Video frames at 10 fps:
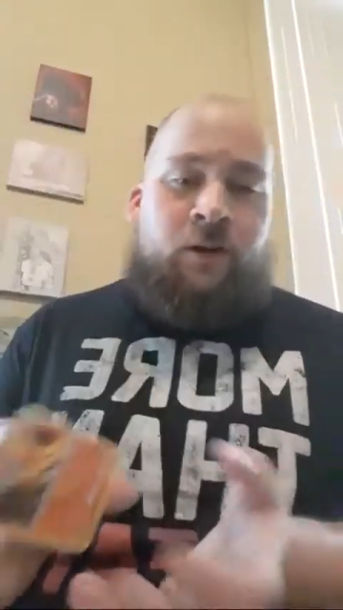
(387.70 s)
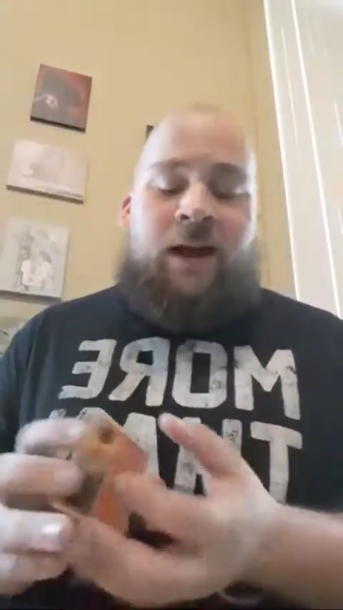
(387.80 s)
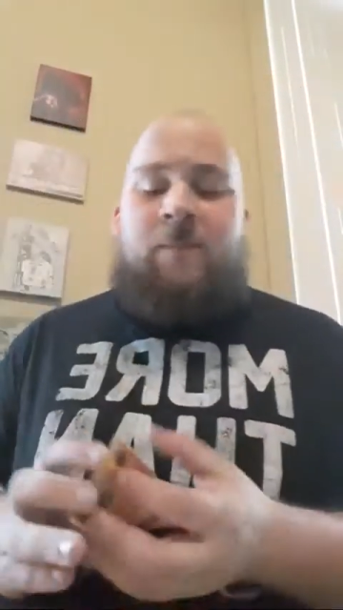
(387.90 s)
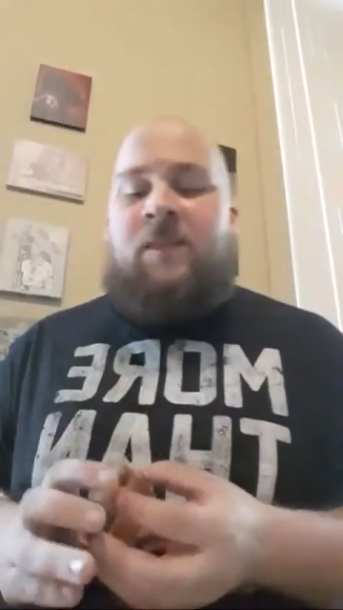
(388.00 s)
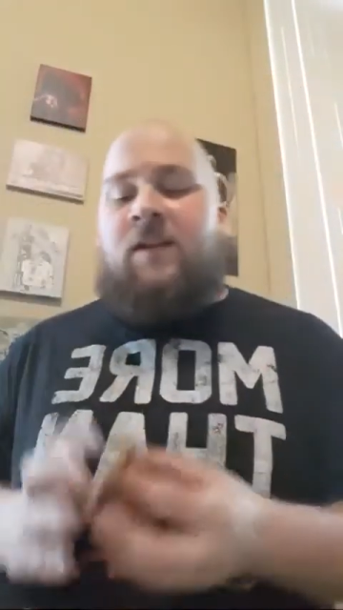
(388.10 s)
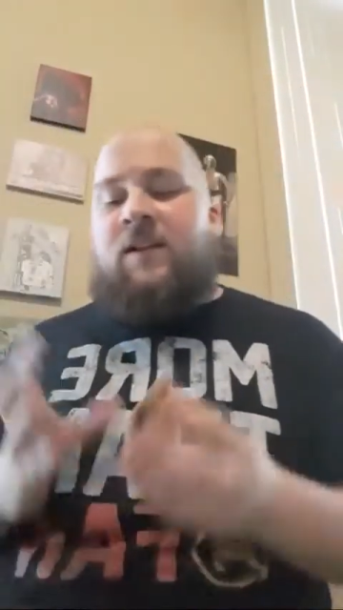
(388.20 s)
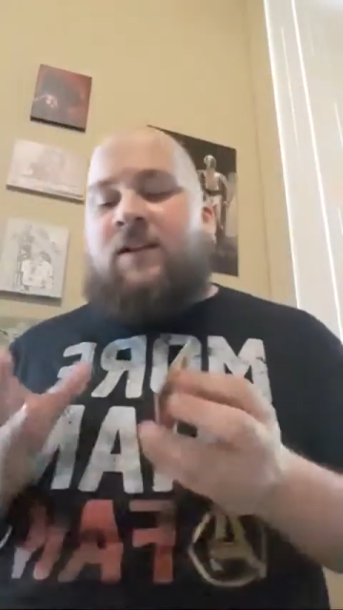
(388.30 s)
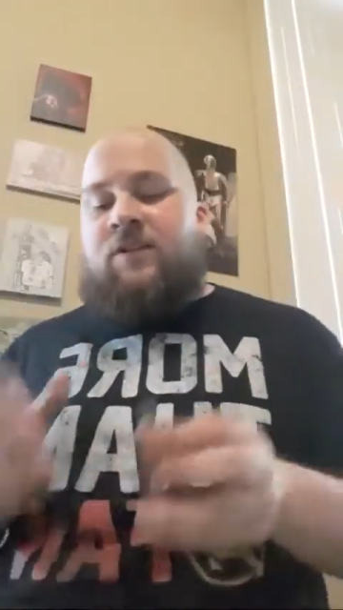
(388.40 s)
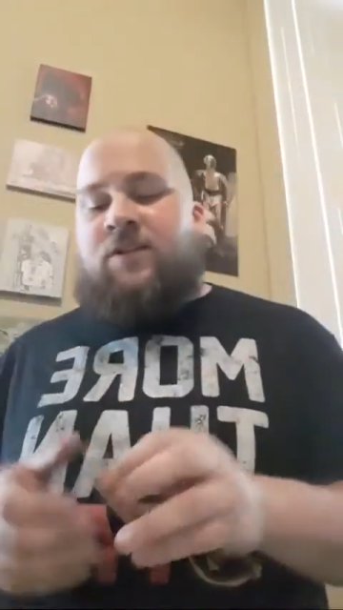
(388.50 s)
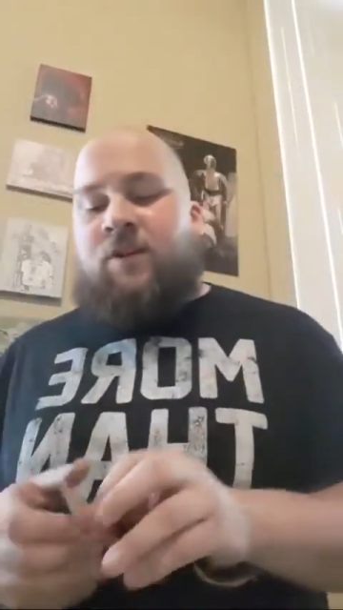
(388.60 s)
All right.
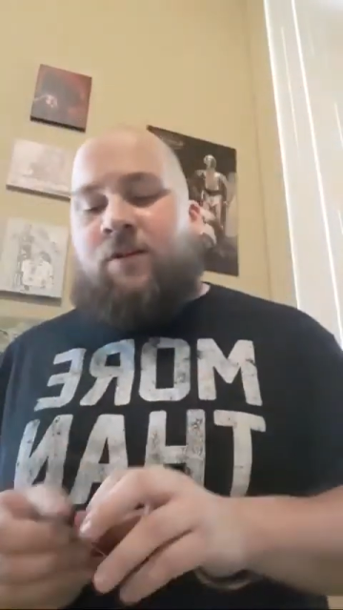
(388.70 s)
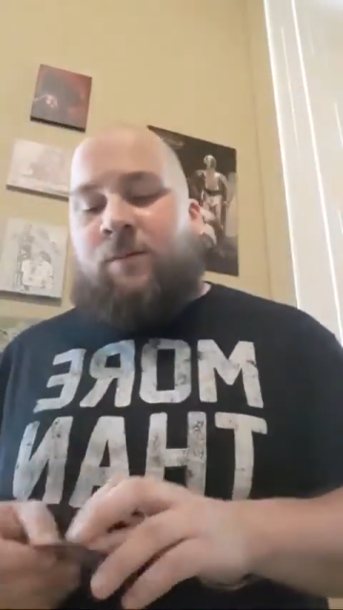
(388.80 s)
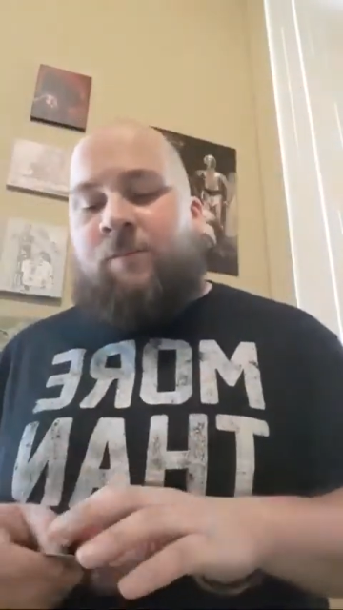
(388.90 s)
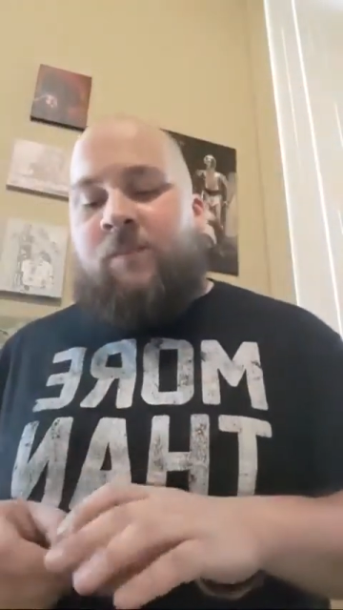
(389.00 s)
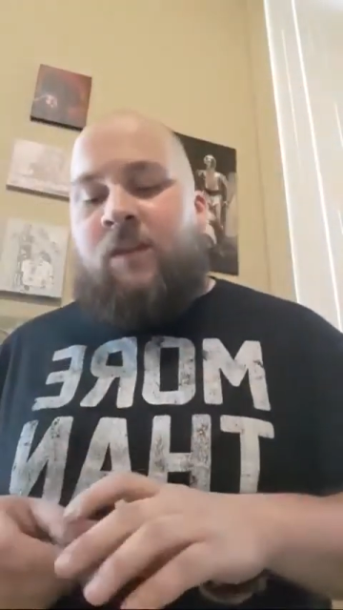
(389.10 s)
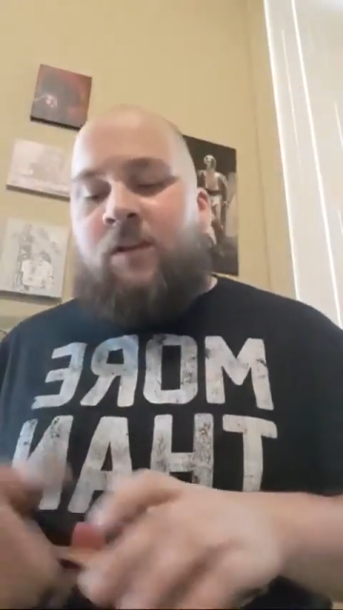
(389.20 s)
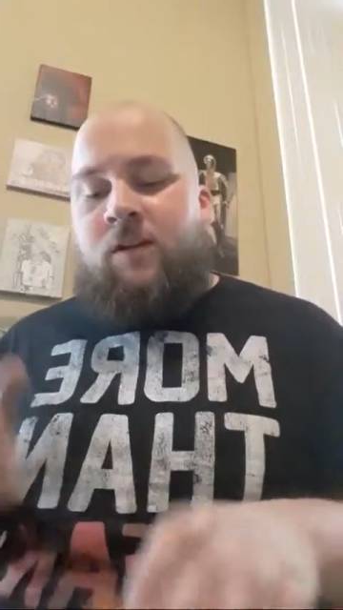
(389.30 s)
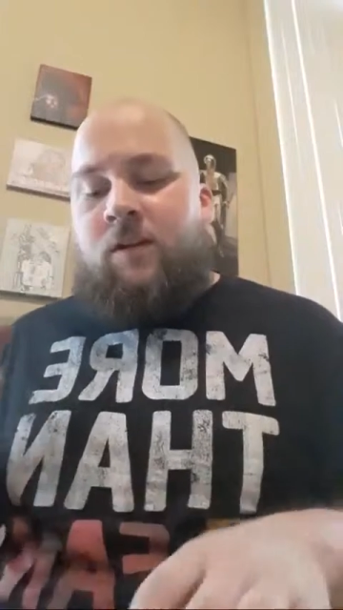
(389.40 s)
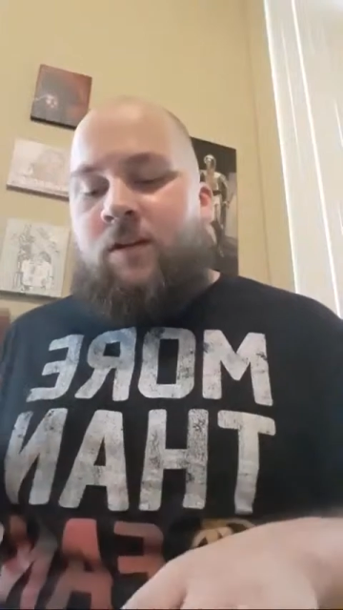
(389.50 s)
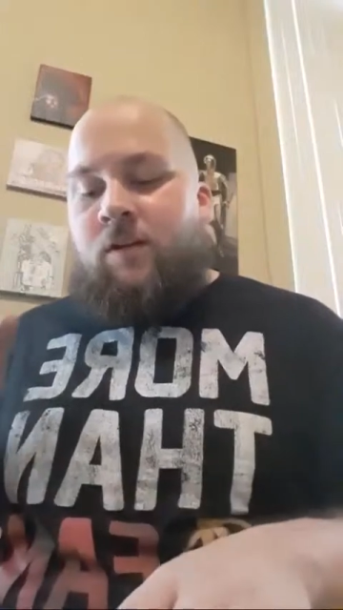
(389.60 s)
So
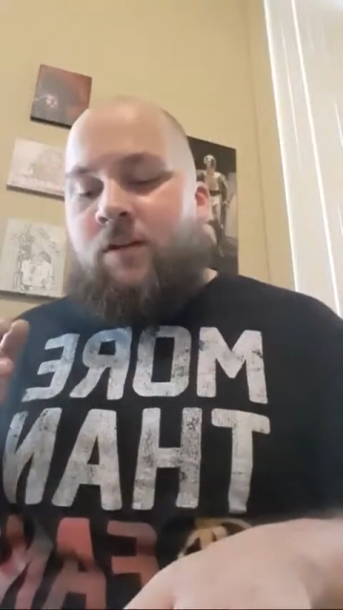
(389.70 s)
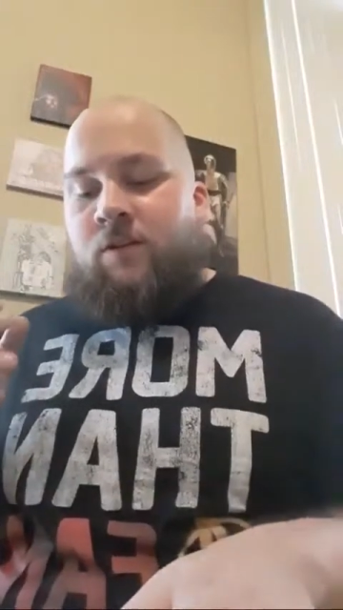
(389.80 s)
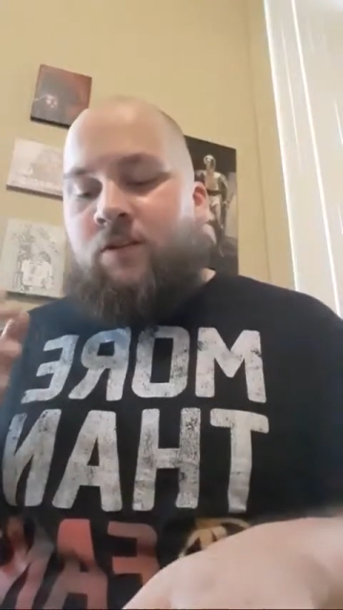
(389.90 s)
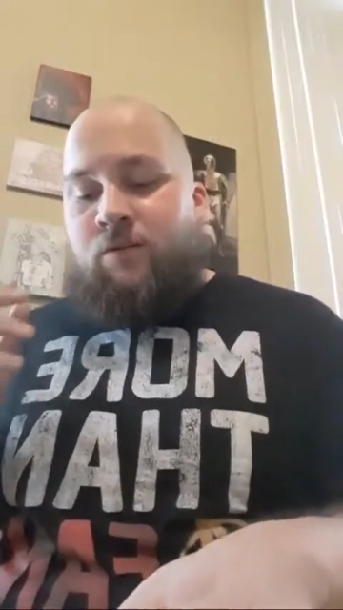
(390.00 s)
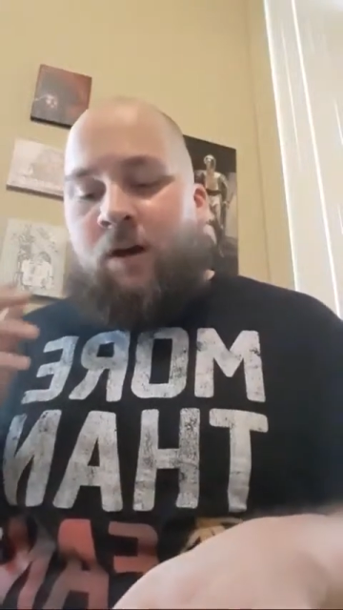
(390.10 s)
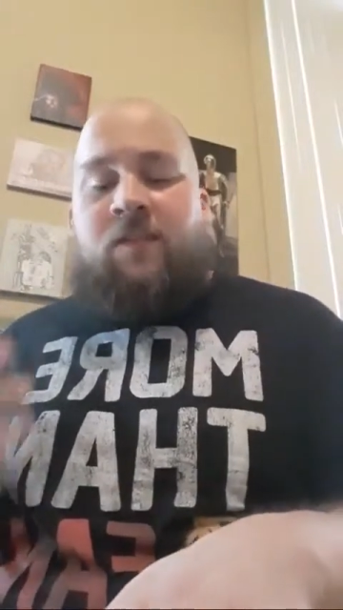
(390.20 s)
you